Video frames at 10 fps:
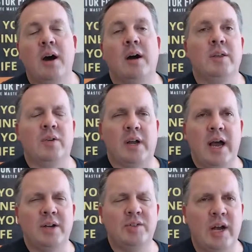uh, either a
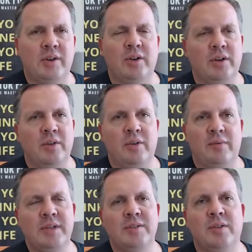contractor or another investor